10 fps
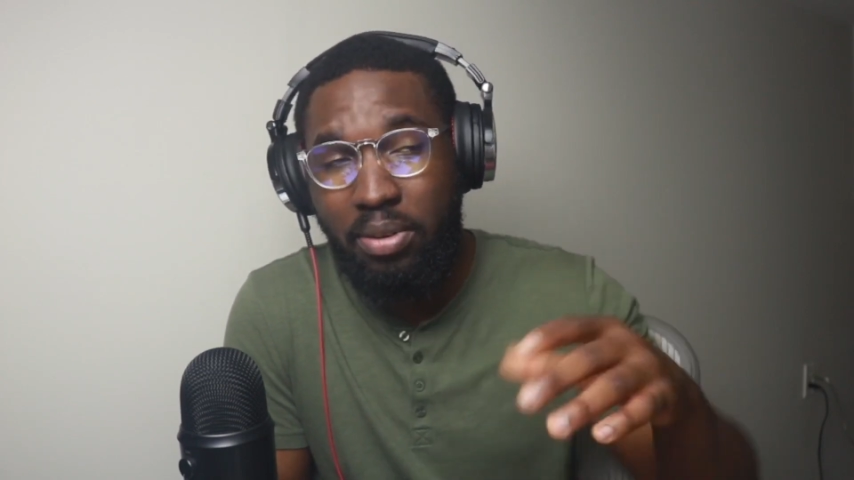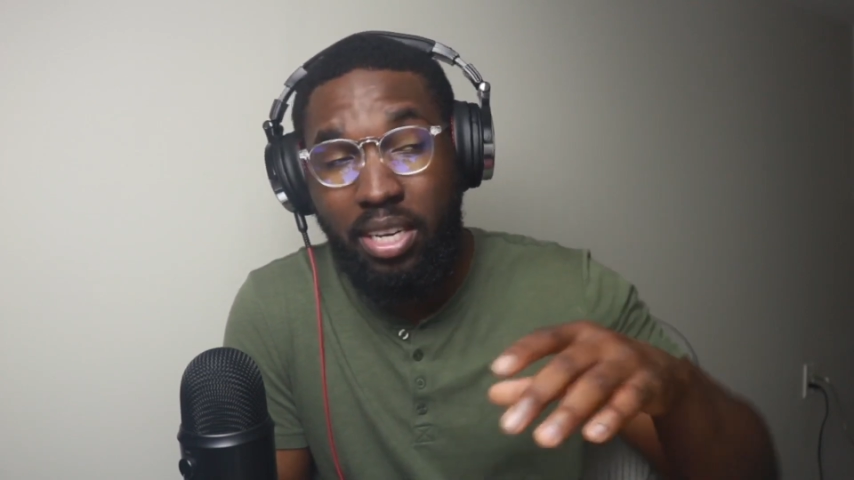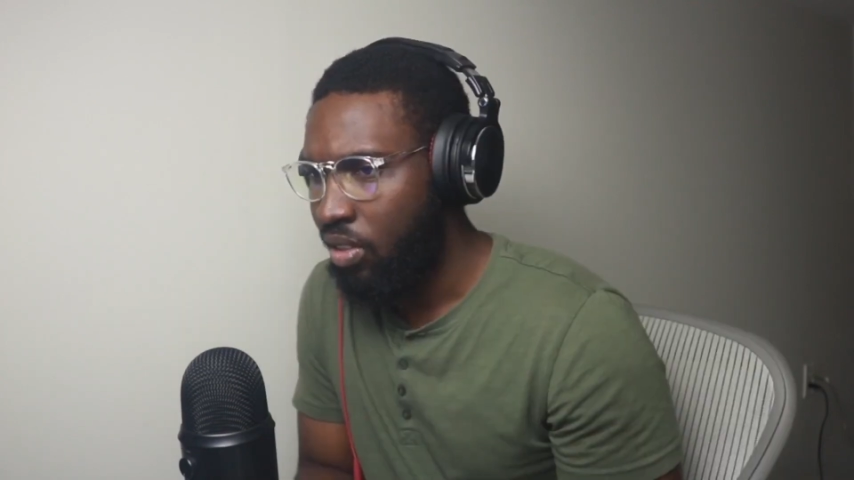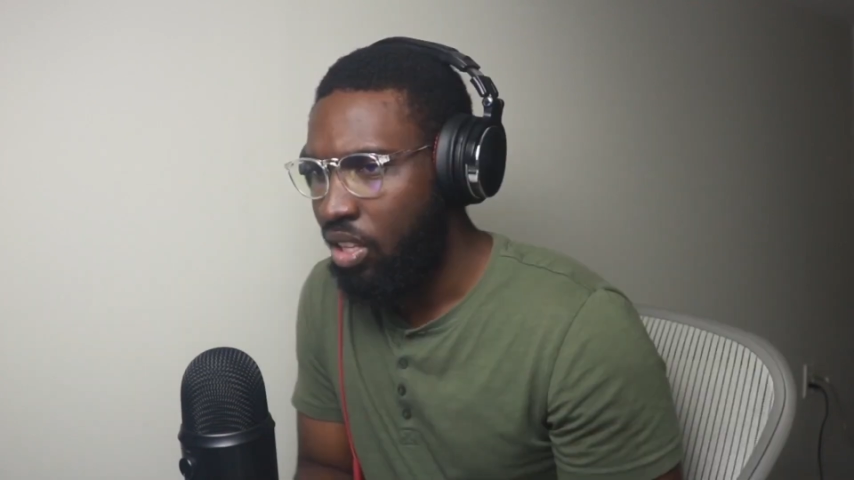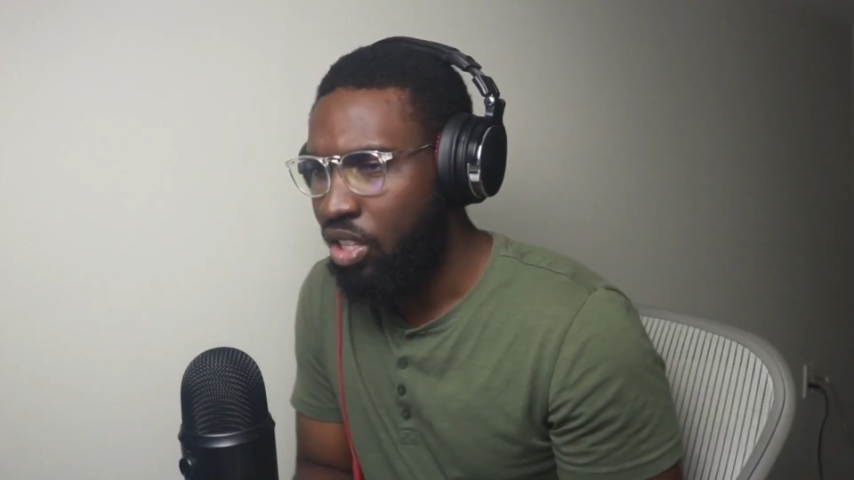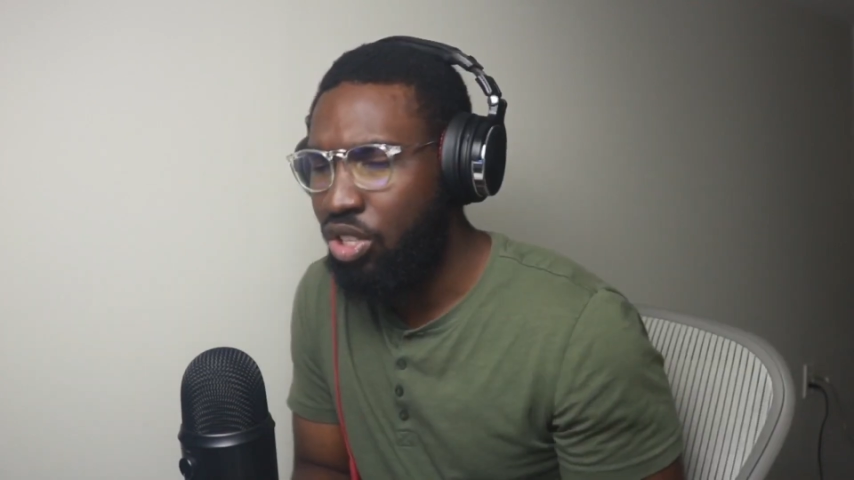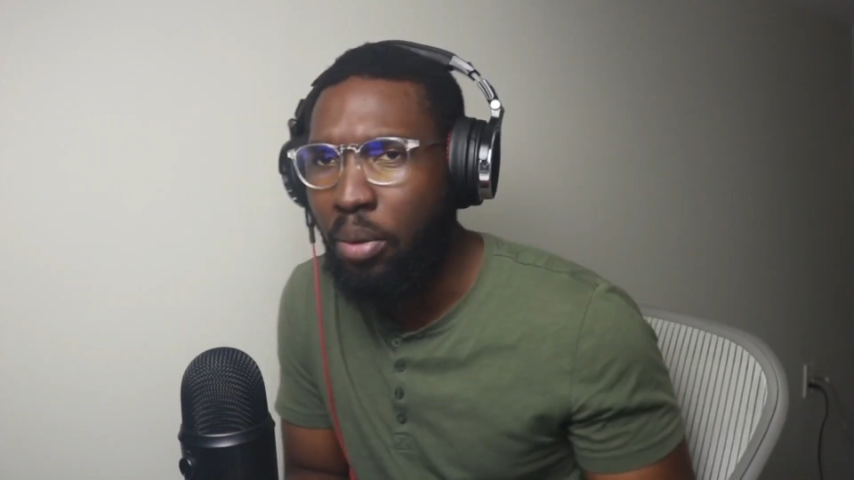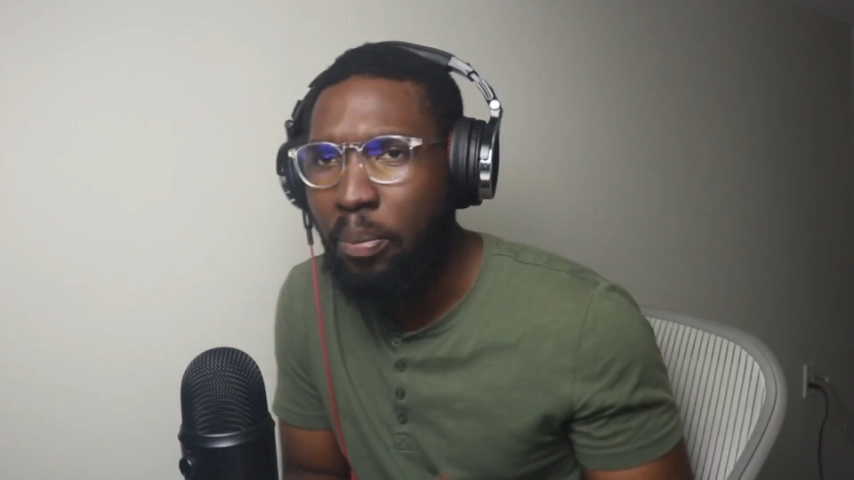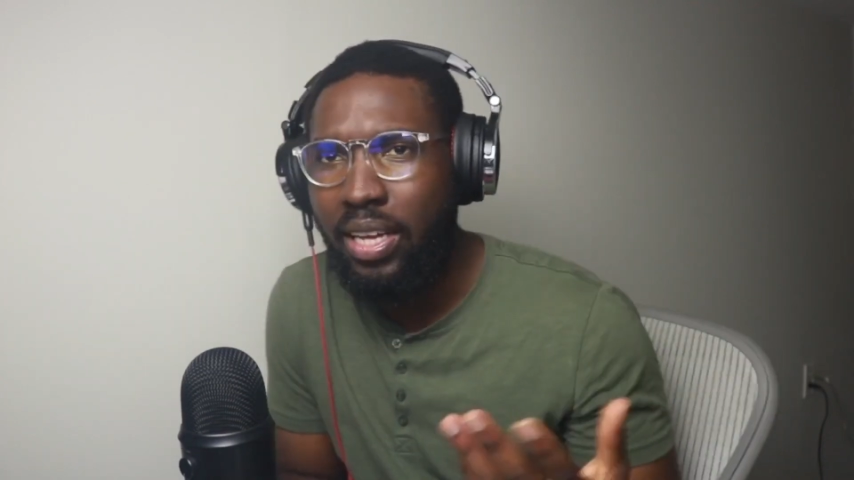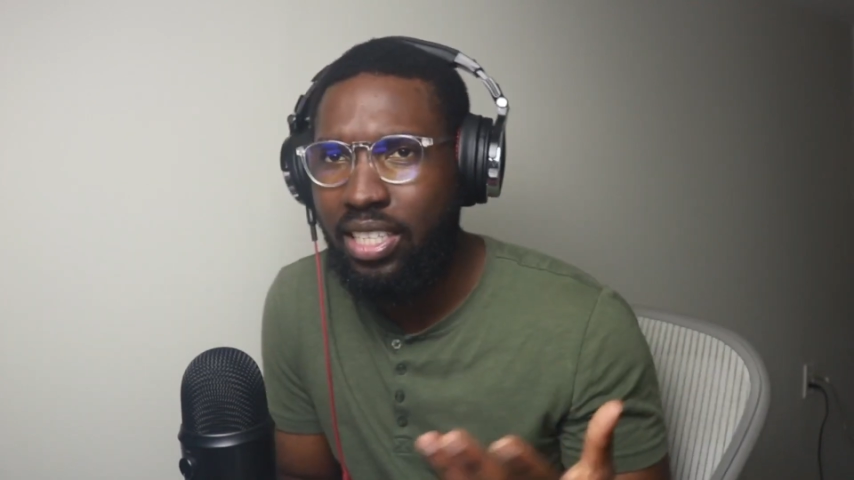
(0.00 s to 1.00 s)
because the
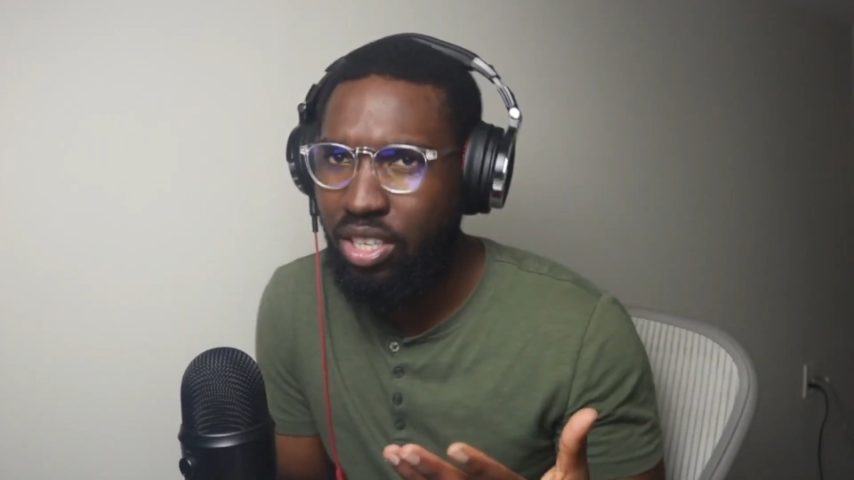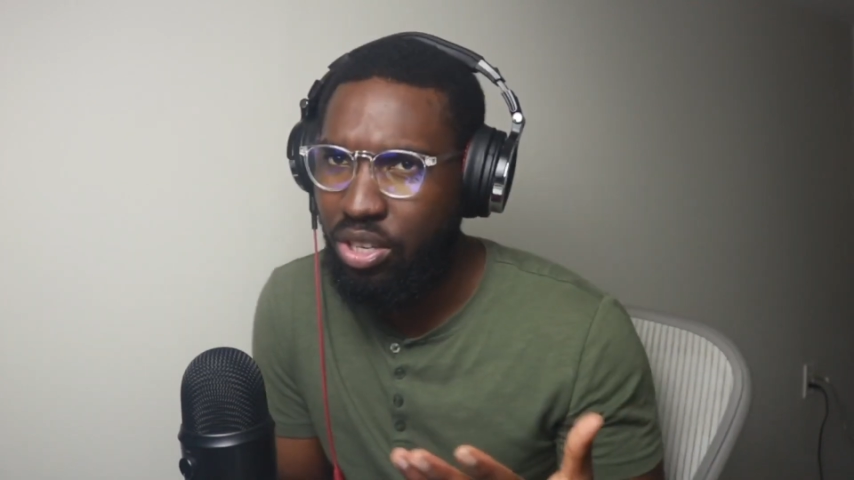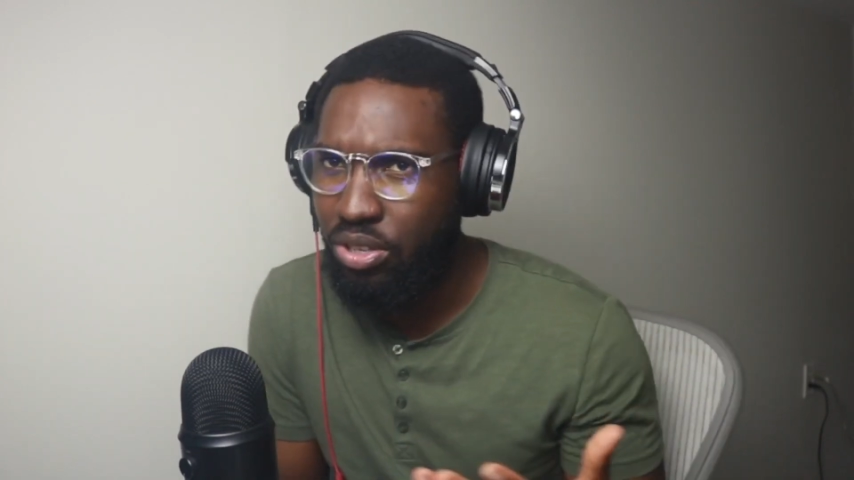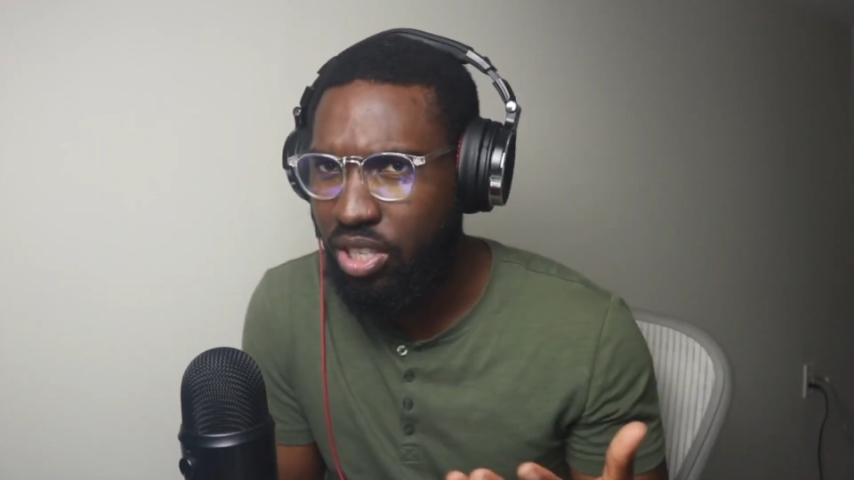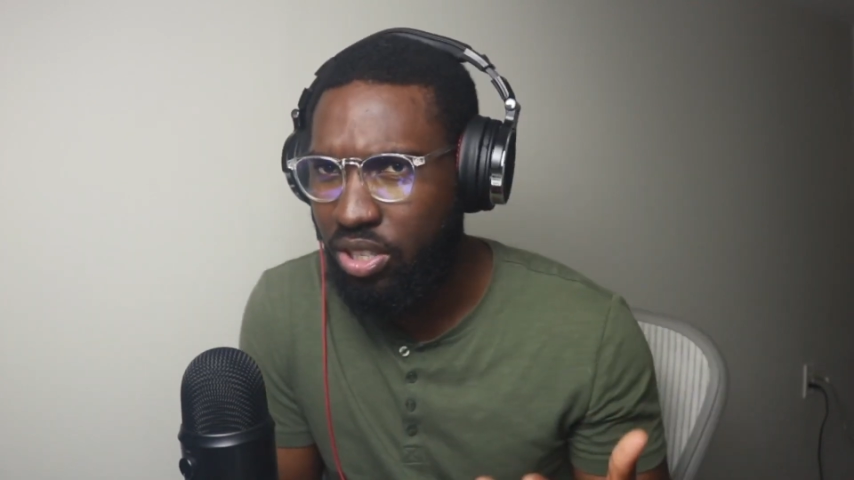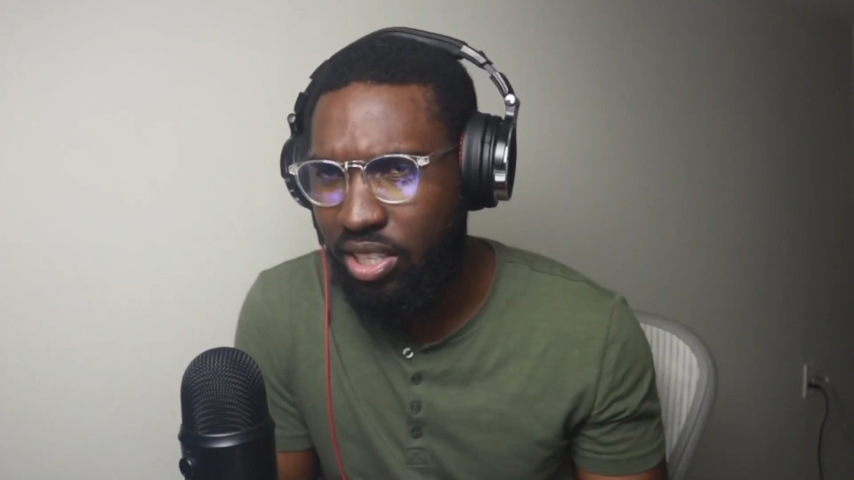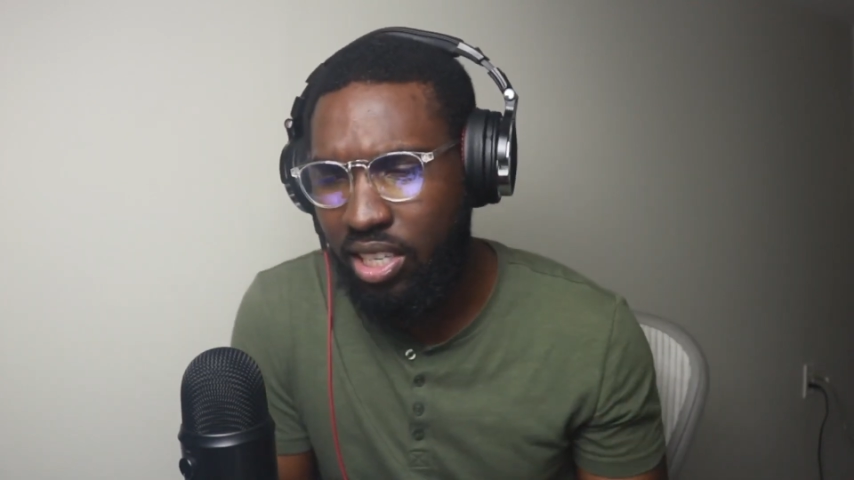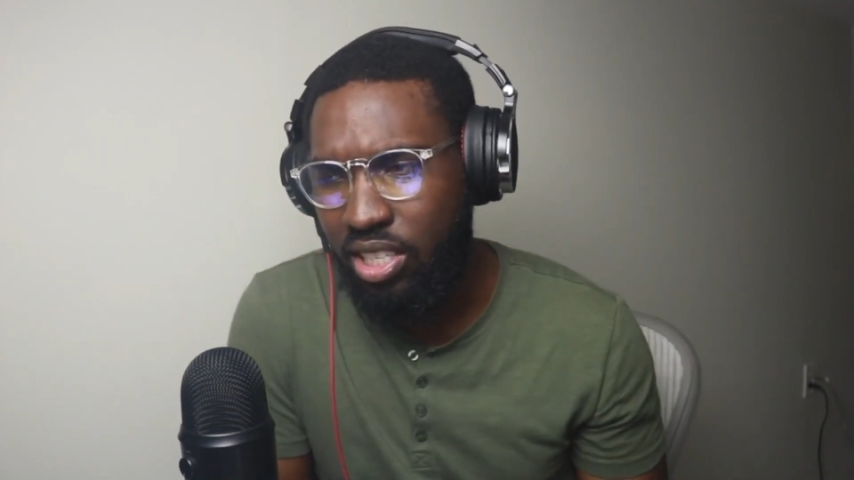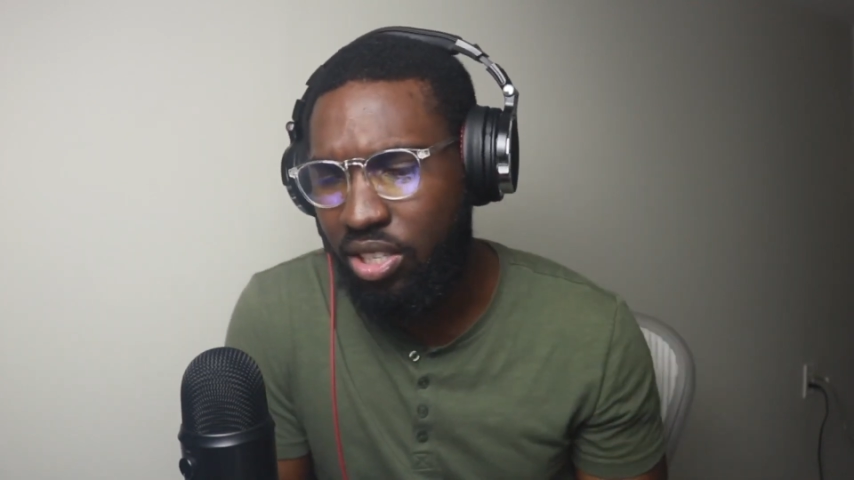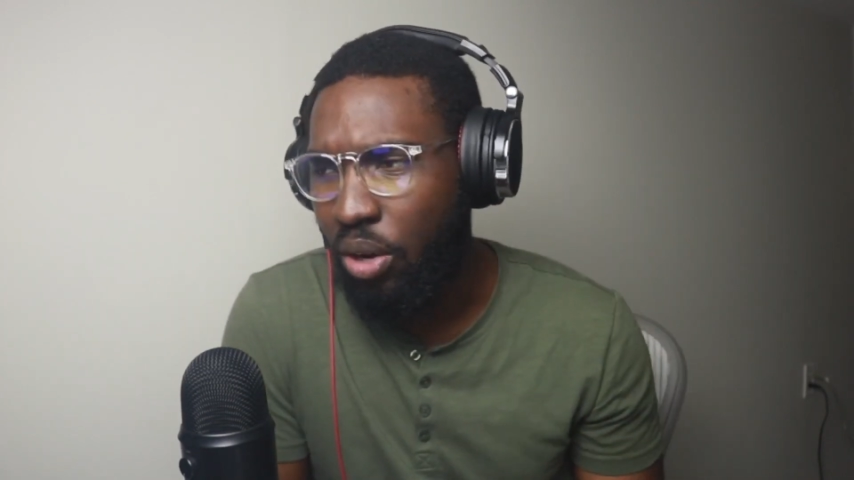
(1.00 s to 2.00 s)
drum pattern he uses on this is